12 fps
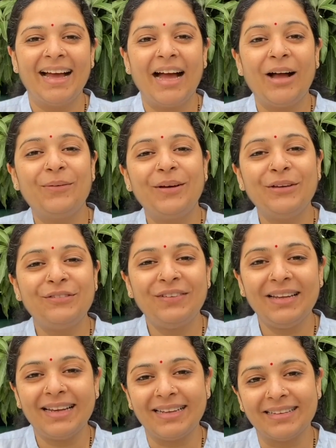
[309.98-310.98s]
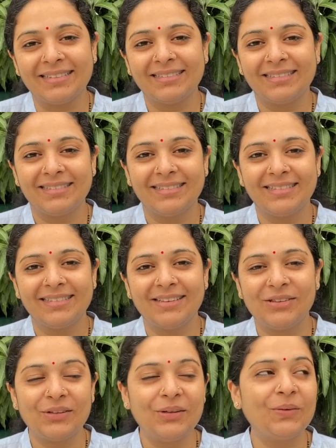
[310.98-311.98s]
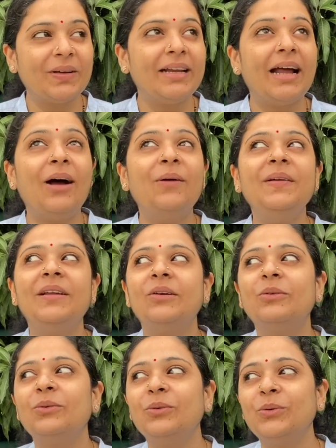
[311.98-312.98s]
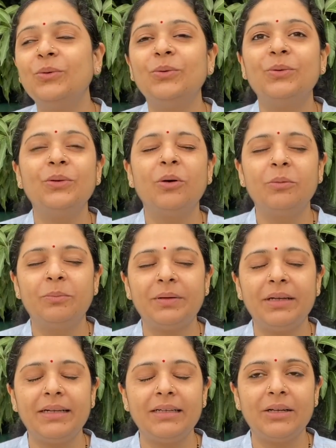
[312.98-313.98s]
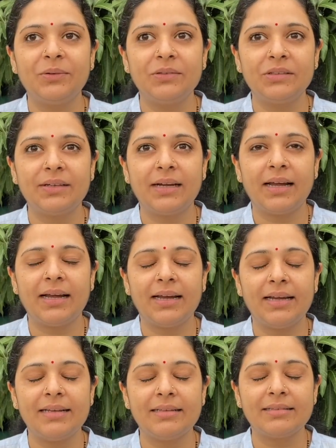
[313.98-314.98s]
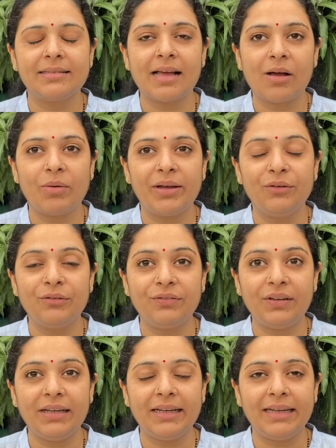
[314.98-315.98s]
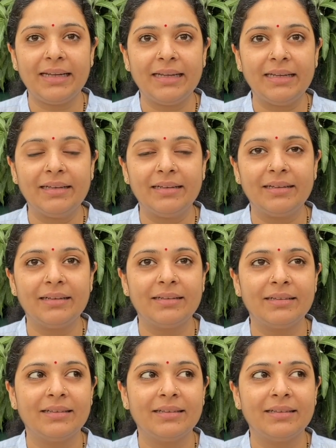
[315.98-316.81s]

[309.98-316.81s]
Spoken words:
How are you feeling? So look around you, open and close your eyes. How are you feeling?